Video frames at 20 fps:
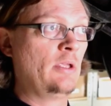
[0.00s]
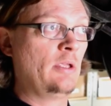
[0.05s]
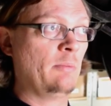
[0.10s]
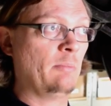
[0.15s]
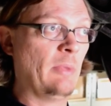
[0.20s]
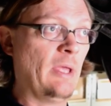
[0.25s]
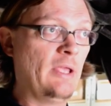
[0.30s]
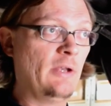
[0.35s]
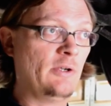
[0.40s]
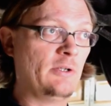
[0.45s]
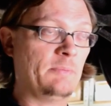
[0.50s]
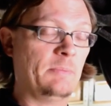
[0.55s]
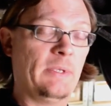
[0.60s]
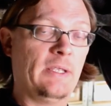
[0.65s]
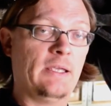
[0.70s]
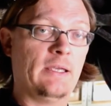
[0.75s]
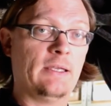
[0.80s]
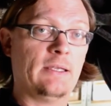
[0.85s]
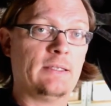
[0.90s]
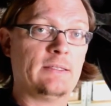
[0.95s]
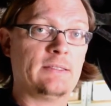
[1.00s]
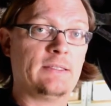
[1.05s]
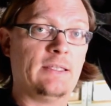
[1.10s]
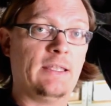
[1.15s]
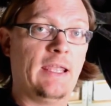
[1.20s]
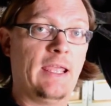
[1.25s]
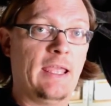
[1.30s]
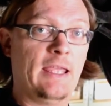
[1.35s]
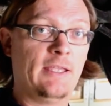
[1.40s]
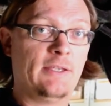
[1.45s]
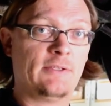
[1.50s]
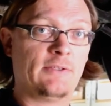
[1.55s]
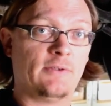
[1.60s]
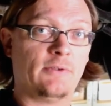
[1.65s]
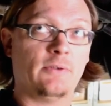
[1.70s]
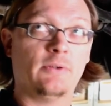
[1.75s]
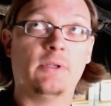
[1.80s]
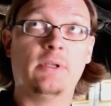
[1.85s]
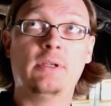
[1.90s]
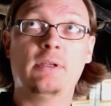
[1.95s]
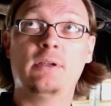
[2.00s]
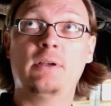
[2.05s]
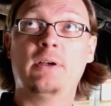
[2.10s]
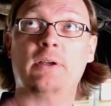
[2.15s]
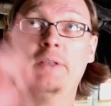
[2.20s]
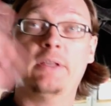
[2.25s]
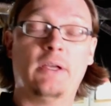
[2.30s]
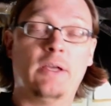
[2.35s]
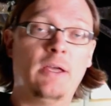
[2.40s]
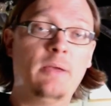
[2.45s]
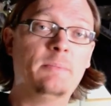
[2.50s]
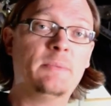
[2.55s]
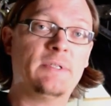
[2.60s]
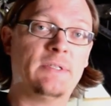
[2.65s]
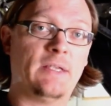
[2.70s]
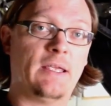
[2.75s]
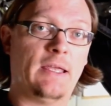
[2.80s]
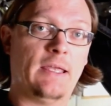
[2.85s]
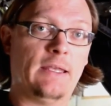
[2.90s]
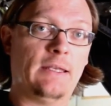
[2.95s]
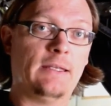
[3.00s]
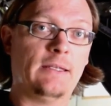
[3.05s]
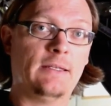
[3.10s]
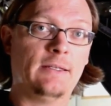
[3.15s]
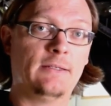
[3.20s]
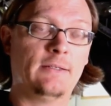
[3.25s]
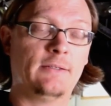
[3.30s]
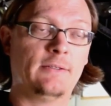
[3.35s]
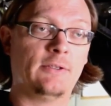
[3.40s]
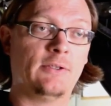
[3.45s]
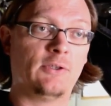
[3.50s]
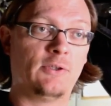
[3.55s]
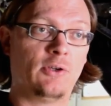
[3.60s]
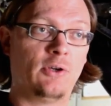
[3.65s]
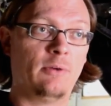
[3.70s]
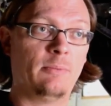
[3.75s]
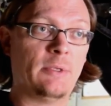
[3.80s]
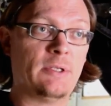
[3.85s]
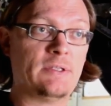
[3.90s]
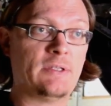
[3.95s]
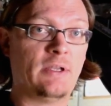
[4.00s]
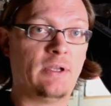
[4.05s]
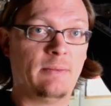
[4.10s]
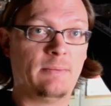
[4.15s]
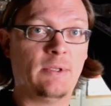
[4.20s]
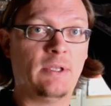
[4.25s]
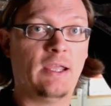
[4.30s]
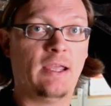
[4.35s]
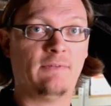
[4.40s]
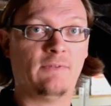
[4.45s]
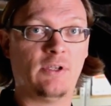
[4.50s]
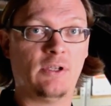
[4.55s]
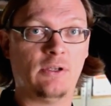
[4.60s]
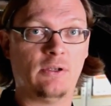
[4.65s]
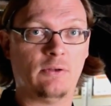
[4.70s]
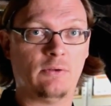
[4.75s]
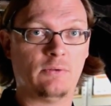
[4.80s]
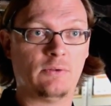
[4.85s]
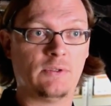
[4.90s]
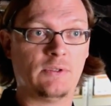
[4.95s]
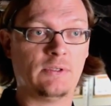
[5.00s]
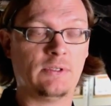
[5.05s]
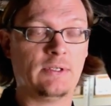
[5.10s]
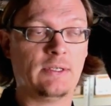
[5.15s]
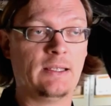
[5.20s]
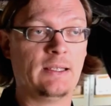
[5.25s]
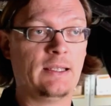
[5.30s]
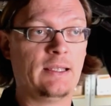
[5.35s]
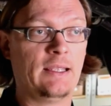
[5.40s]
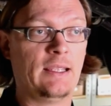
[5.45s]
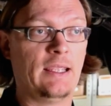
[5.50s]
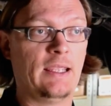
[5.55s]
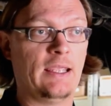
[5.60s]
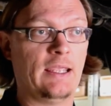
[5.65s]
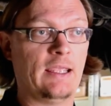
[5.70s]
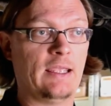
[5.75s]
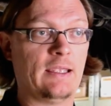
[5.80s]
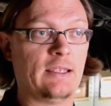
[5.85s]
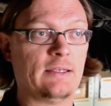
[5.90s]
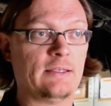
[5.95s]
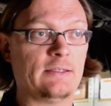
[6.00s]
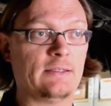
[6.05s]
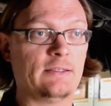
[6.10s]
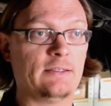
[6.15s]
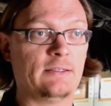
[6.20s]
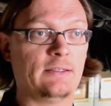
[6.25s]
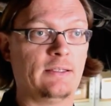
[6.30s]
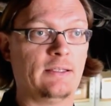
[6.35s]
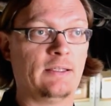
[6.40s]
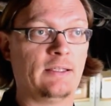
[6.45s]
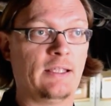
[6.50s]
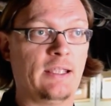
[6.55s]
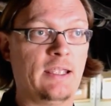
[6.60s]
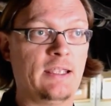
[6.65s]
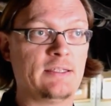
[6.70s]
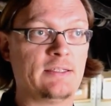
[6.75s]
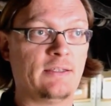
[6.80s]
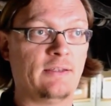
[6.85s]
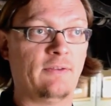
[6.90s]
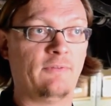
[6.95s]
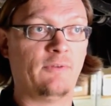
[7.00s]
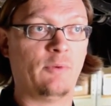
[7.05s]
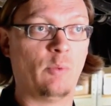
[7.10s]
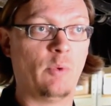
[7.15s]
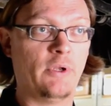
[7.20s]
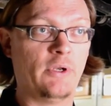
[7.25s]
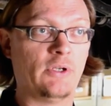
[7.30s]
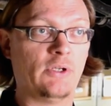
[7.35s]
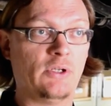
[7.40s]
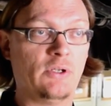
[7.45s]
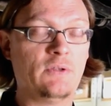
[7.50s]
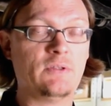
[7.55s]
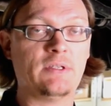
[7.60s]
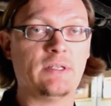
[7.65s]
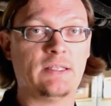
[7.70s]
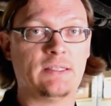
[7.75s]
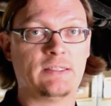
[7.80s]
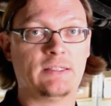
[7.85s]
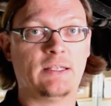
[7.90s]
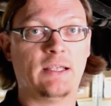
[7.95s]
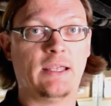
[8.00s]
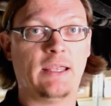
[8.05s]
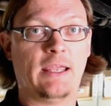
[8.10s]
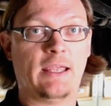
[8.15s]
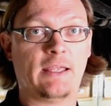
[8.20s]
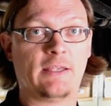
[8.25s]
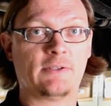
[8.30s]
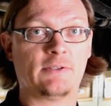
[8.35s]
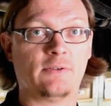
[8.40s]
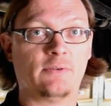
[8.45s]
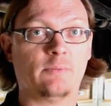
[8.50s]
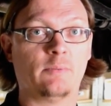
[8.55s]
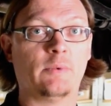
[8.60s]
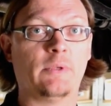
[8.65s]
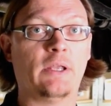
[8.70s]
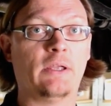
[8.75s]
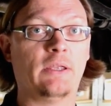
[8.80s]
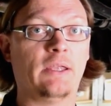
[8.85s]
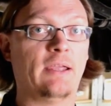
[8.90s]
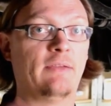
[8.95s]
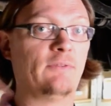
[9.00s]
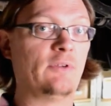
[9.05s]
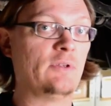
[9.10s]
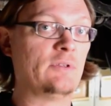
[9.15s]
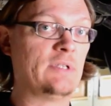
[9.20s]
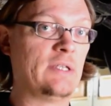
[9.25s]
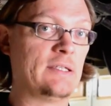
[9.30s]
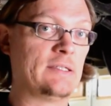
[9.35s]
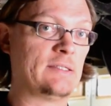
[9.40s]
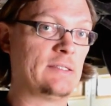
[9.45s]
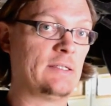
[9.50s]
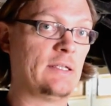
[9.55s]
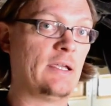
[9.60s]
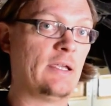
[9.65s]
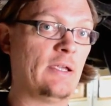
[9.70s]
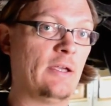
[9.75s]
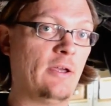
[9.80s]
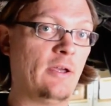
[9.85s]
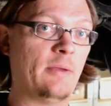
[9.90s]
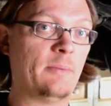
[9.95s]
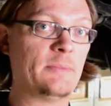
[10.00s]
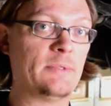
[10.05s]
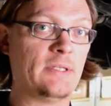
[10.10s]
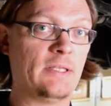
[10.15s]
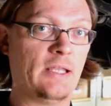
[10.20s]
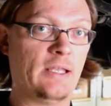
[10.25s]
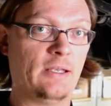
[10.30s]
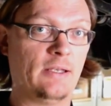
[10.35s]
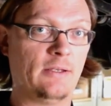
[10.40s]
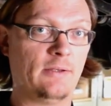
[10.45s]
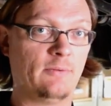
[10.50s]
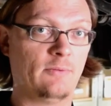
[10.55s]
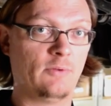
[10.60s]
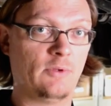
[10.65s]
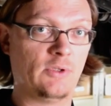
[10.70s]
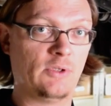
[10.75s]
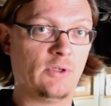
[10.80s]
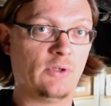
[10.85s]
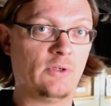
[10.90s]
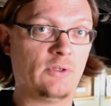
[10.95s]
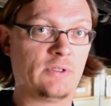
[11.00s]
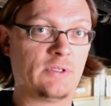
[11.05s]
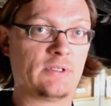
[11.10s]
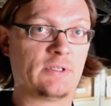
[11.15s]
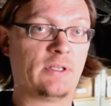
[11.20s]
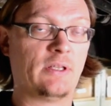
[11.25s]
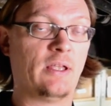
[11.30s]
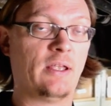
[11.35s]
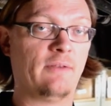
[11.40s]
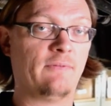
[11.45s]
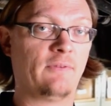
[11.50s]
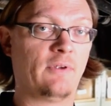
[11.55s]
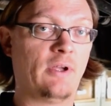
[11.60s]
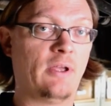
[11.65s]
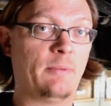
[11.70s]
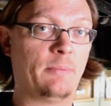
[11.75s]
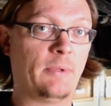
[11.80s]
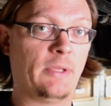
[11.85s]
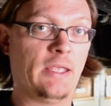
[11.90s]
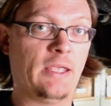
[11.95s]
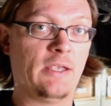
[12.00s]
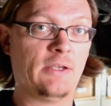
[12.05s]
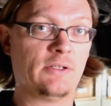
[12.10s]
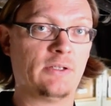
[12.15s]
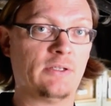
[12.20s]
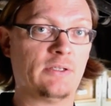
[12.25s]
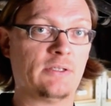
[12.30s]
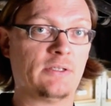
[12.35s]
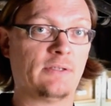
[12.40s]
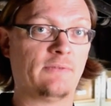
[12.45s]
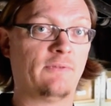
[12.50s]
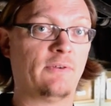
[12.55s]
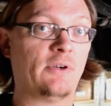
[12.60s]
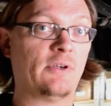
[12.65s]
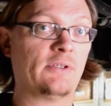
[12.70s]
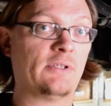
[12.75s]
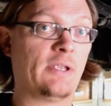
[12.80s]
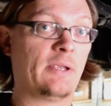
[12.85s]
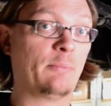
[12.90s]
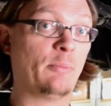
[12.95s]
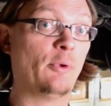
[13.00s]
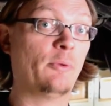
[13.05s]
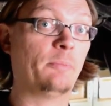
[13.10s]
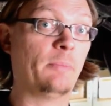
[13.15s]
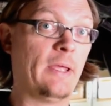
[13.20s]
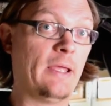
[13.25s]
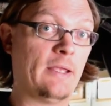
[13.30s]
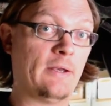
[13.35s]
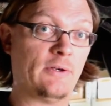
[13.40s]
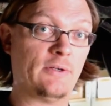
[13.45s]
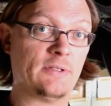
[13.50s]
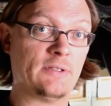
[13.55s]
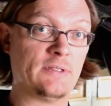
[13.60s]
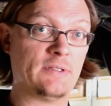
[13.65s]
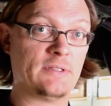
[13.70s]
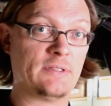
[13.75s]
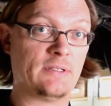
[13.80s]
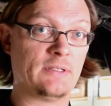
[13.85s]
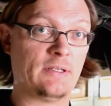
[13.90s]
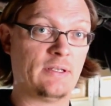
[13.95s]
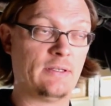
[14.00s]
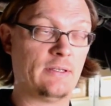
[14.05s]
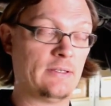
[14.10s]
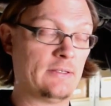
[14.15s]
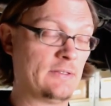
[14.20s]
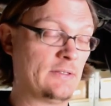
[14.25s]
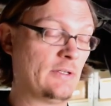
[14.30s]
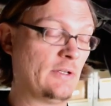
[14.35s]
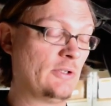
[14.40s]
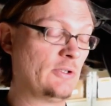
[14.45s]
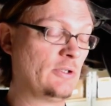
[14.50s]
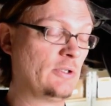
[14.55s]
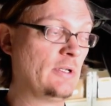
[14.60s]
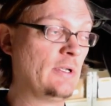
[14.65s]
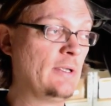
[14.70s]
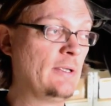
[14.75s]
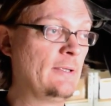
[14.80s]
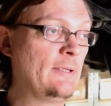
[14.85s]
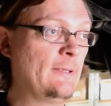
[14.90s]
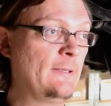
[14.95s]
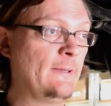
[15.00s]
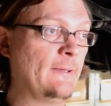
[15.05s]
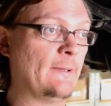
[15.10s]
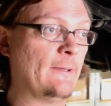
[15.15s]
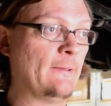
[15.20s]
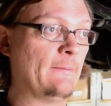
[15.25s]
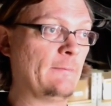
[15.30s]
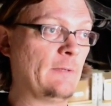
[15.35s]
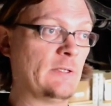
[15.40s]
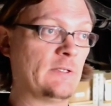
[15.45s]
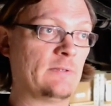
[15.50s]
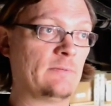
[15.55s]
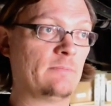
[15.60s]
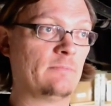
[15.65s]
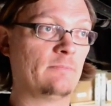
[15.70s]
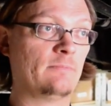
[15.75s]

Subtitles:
Matters because the axle on the hub side determines the hub that you have to use, and in the case if you wanted to use an STI axle, well, now you have to use STI hubs, and that introduces a lot of complications as far as like bolt patterns and such, because